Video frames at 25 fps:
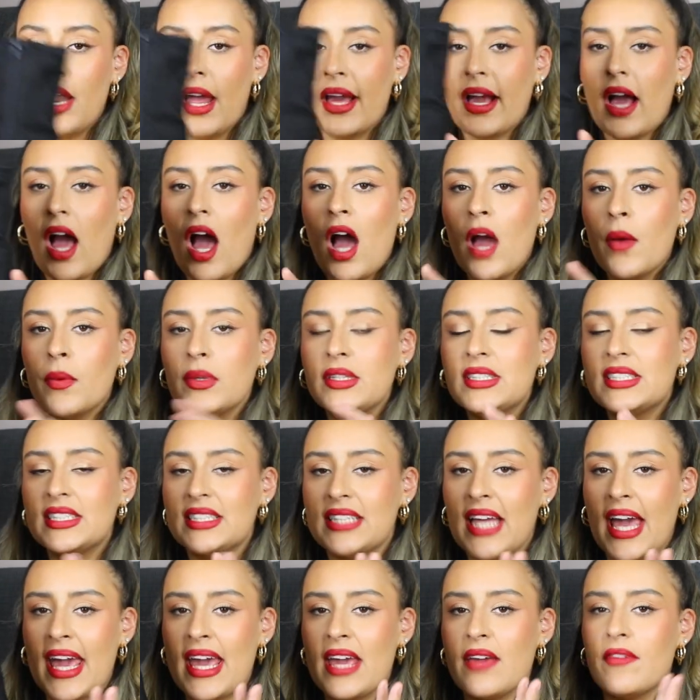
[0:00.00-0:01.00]
Like, I would
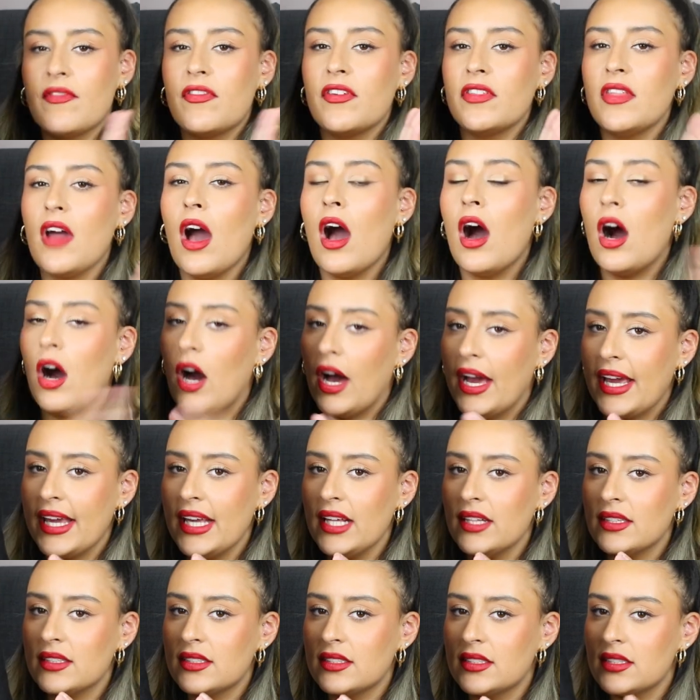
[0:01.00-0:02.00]
say for the
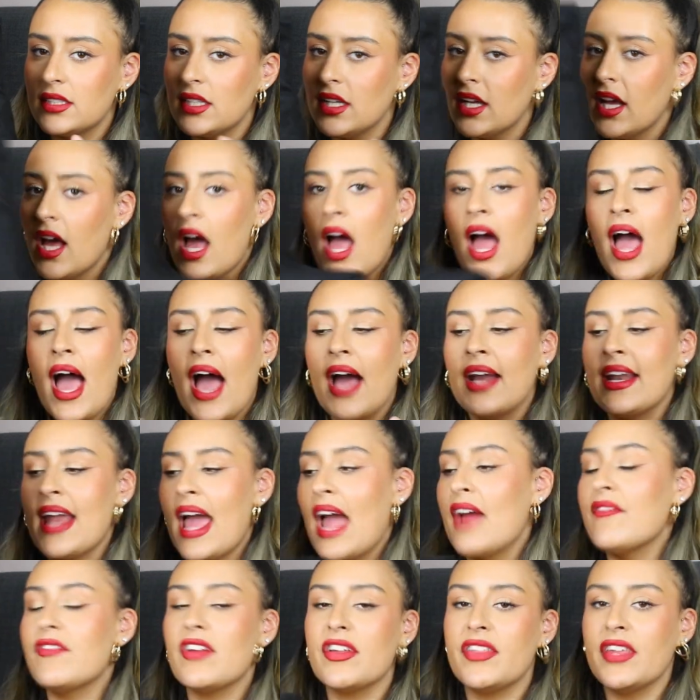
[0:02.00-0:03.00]
height and
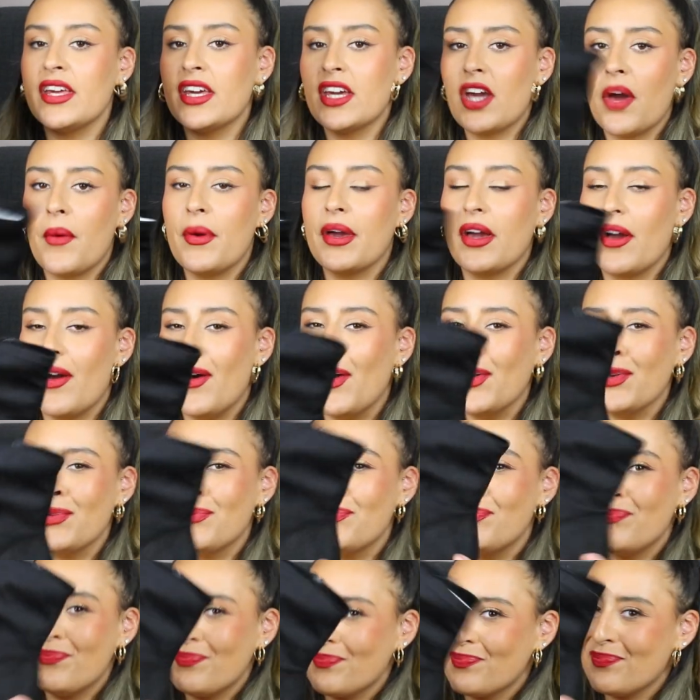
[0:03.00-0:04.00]
everything going
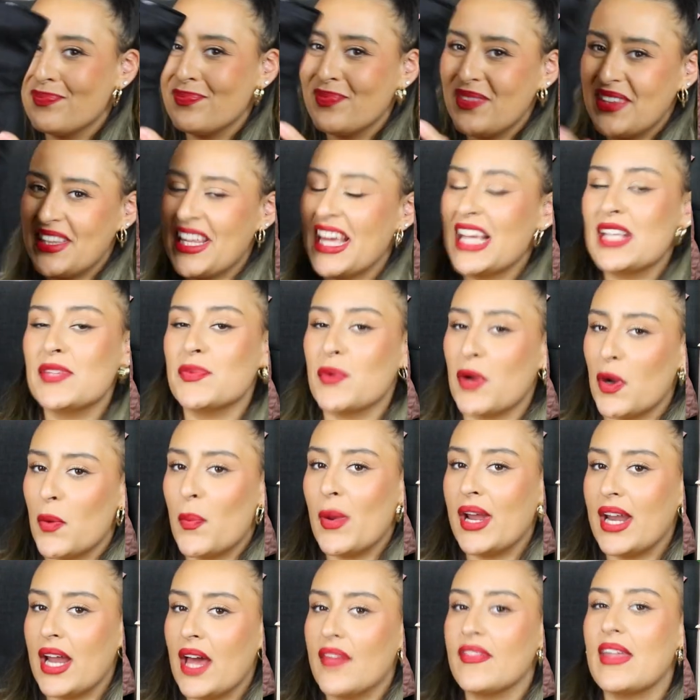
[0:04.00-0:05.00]
on, these were a
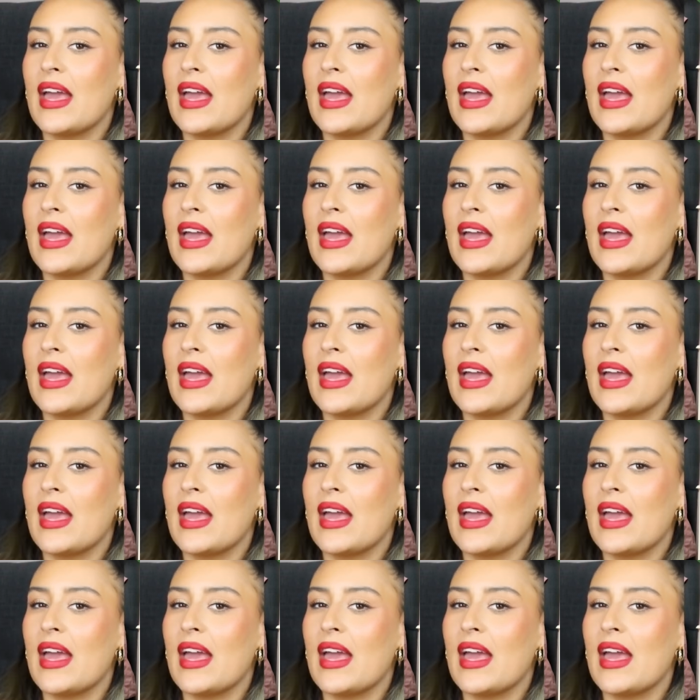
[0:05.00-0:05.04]
winner.